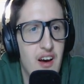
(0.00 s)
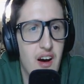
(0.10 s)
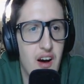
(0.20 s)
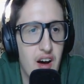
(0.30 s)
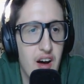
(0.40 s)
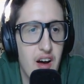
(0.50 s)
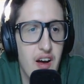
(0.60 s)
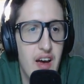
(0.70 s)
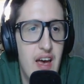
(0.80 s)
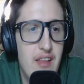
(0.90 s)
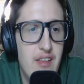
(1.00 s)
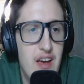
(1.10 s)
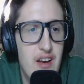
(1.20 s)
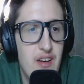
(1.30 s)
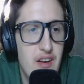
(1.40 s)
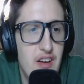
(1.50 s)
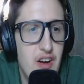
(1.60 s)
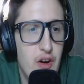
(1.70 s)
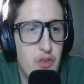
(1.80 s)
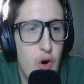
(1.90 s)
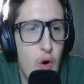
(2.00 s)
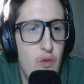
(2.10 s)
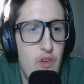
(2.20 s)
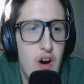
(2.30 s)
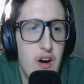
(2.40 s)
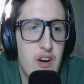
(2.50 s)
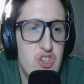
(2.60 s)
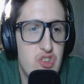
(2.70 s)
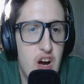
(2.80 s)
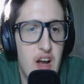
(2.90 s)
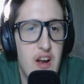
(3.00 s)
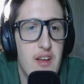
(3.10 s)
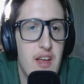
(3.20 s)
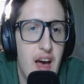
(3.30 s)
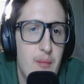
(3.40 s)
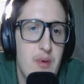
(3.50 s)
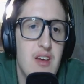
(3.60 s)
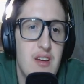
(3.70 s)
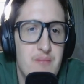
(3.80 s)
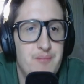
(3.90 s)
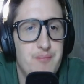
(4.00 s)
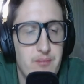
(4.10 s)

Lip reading: And then, you know, Tovar and Estrada. I mean,